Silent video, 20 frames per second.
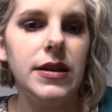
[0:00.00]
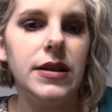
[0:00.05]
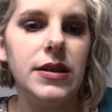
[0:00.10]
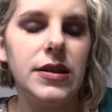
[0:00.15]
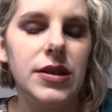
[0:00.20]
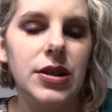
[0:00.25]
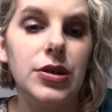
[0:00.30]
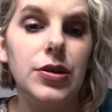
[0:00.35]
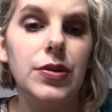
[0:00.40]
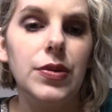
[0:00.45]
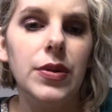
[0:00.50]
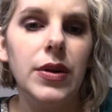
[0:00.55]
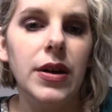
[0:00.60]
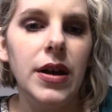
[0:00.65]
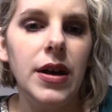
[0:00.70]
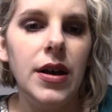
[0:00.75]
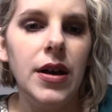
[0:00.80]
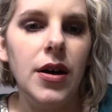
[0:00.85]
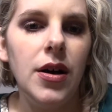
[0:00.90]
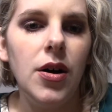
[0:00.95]
So
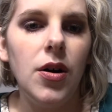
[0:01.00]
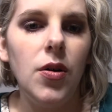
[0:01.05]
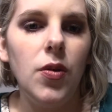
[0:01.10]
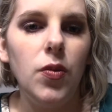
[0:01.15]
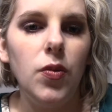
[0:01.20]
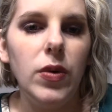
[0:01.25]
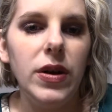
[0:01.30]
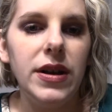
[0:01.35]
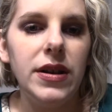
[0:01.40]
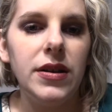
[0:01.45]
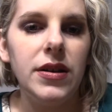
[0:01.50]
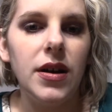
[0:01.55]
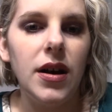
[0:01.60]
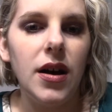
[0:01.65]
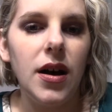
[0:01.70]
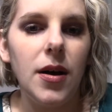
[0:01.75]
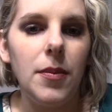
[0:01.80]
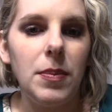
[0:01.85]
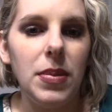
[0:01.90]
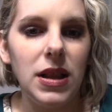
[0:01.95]
when
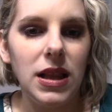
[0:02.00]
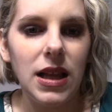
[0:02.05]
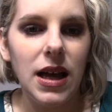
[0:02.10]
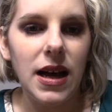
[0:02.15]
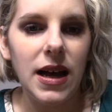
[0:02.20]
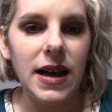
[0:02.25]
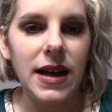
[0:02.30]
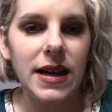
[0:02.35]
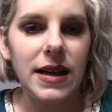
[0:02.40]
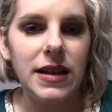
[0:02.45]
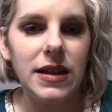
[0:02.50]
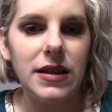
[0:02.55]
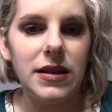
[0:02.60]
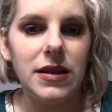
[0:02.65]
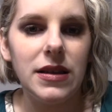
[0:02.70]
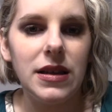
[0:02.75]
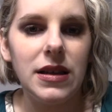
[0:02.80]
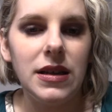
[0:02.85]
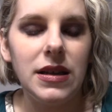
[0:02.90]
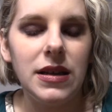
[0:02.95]

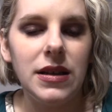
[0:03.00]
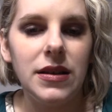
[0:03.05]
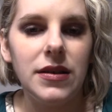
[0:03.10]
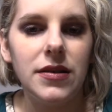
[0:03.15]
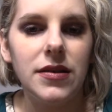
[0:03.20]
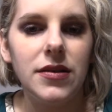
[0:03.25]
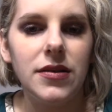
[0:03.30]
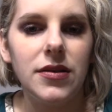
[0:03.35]
applied, the